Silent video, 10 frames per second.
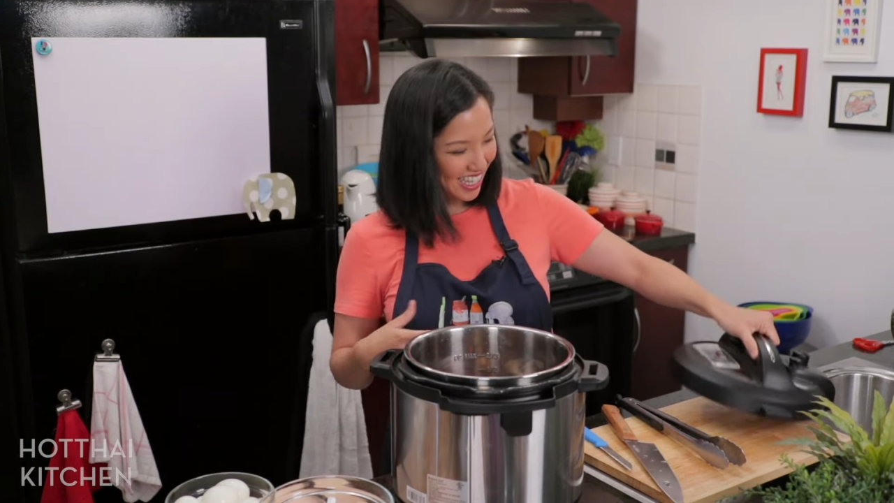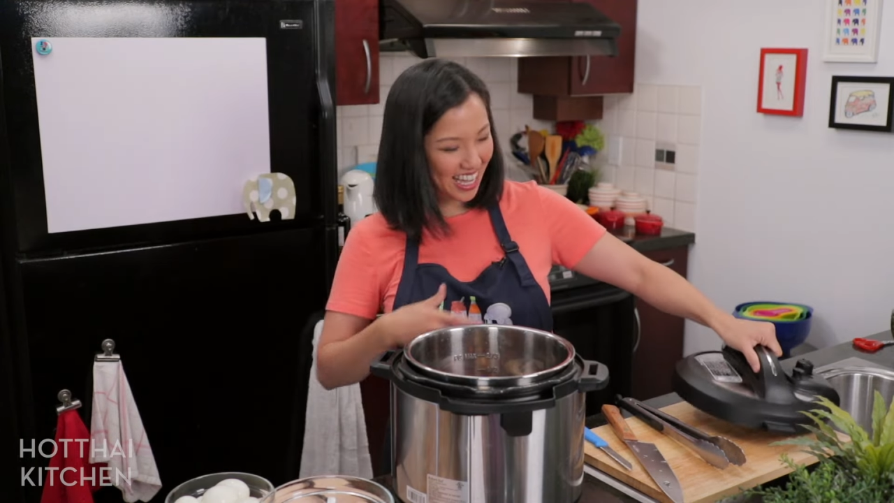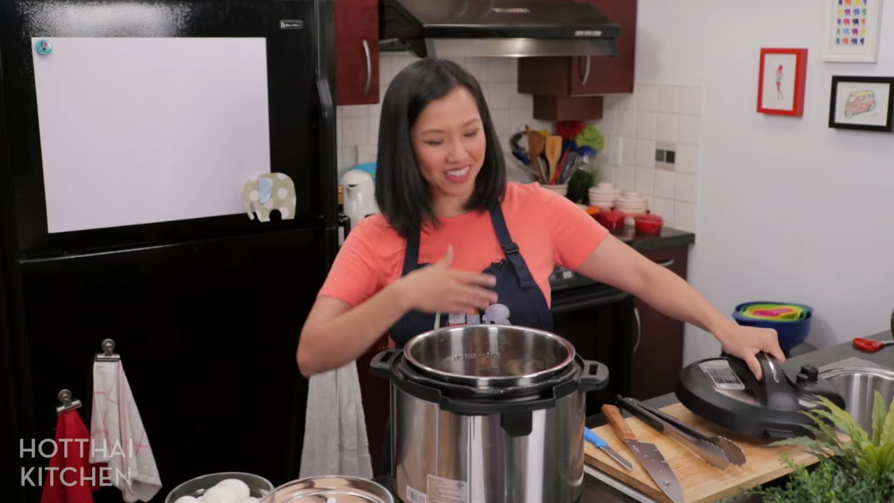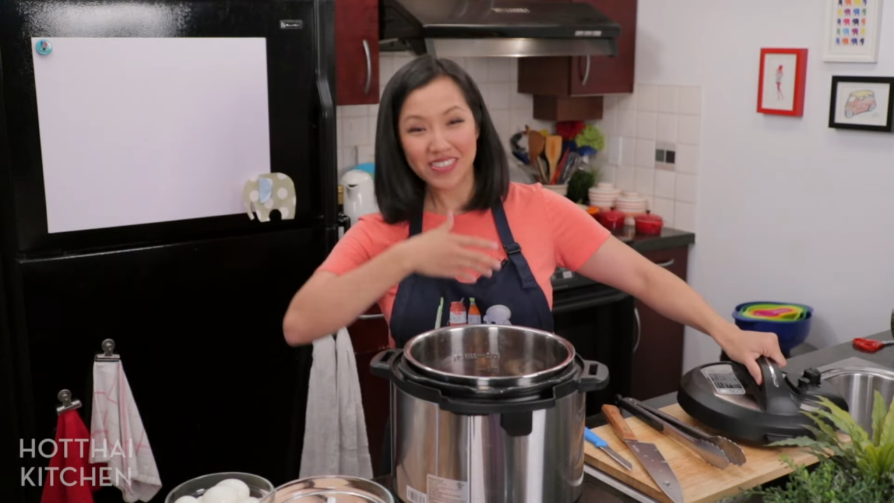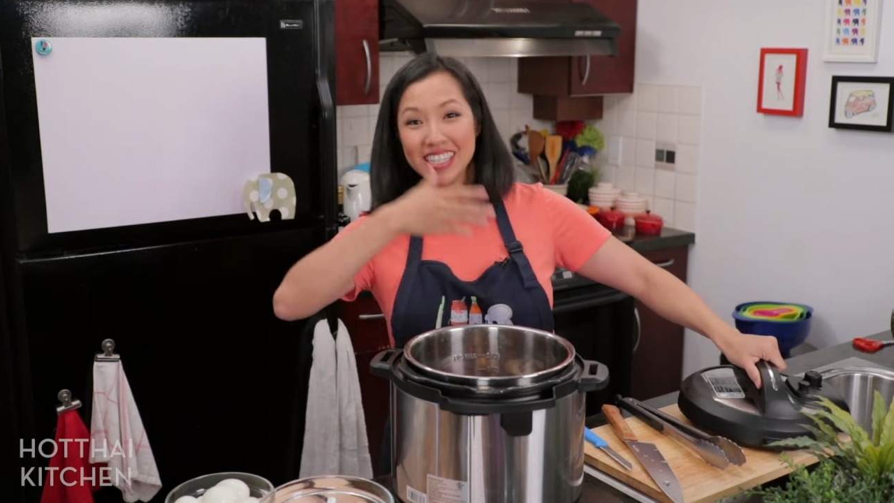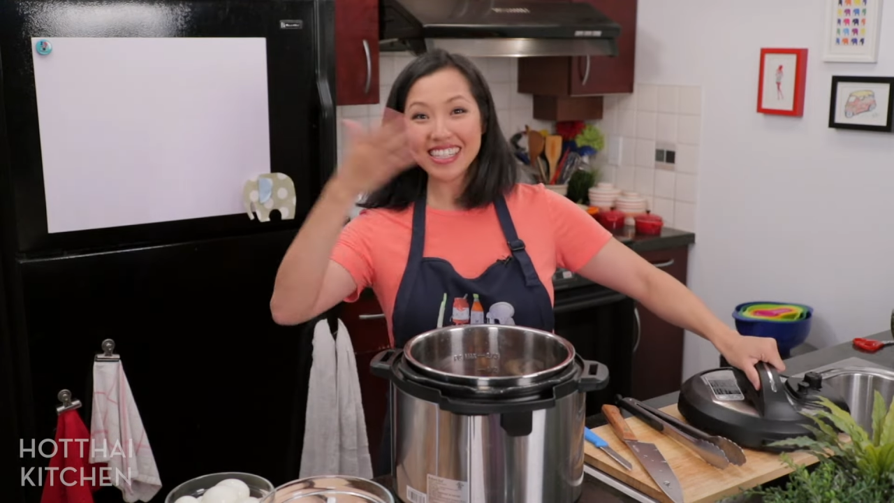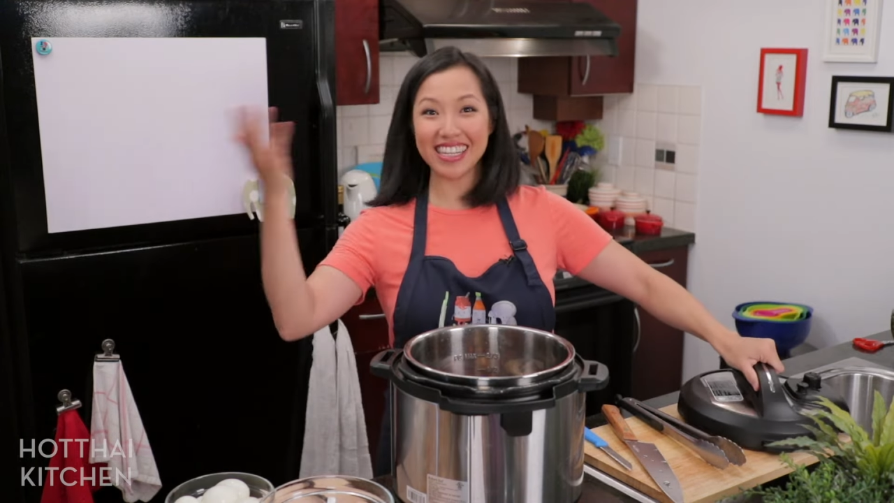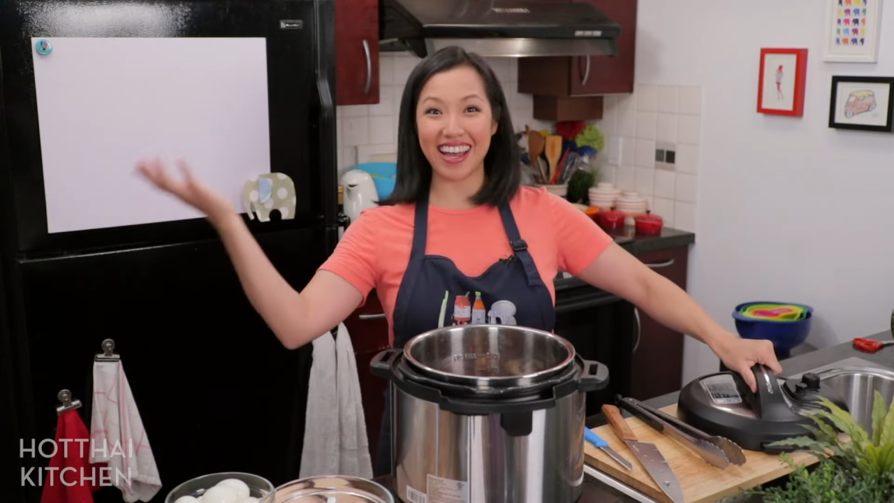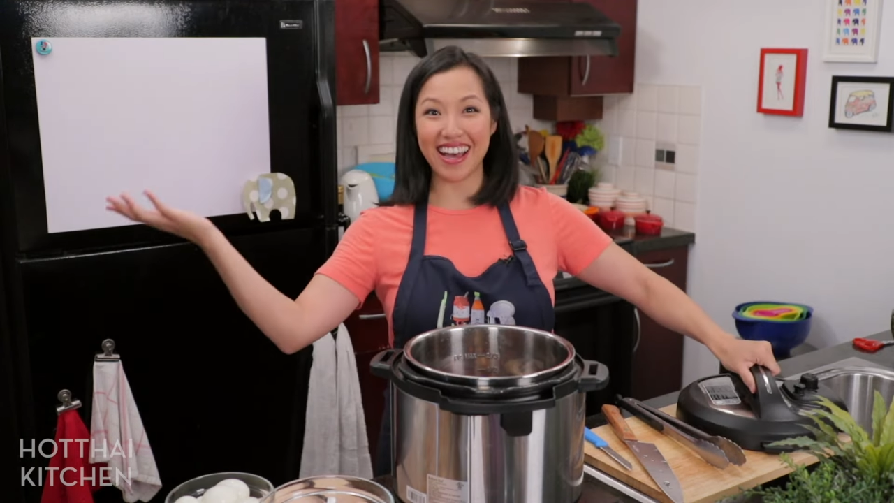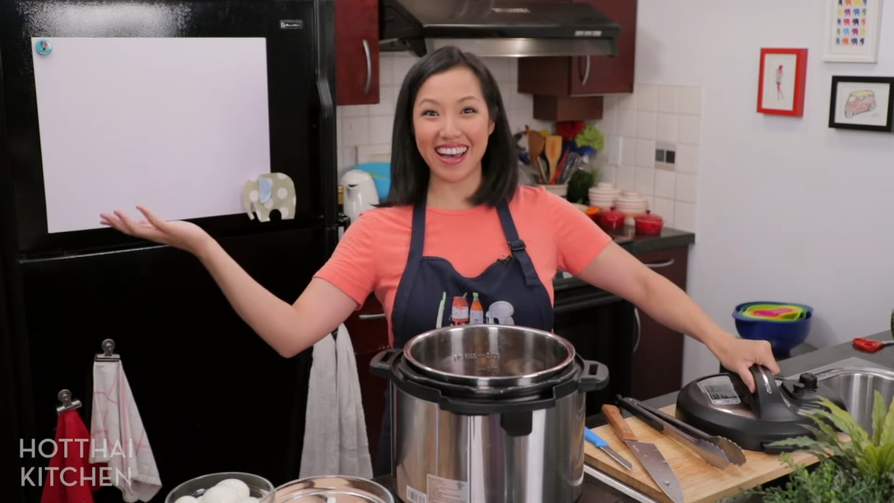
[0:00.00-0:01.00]
like,
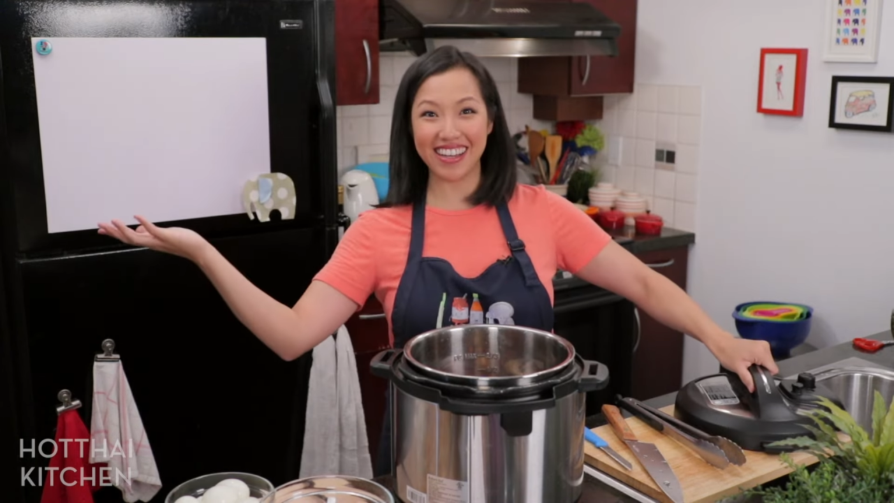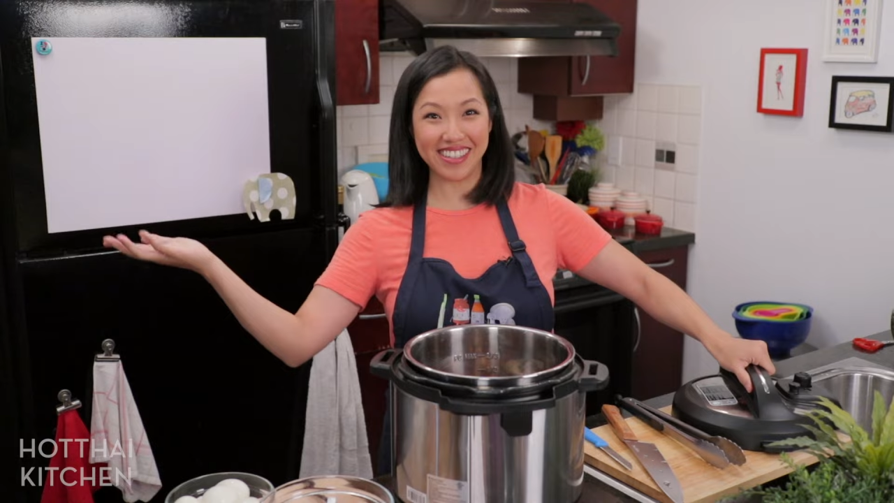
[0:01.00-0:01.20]
ta-da,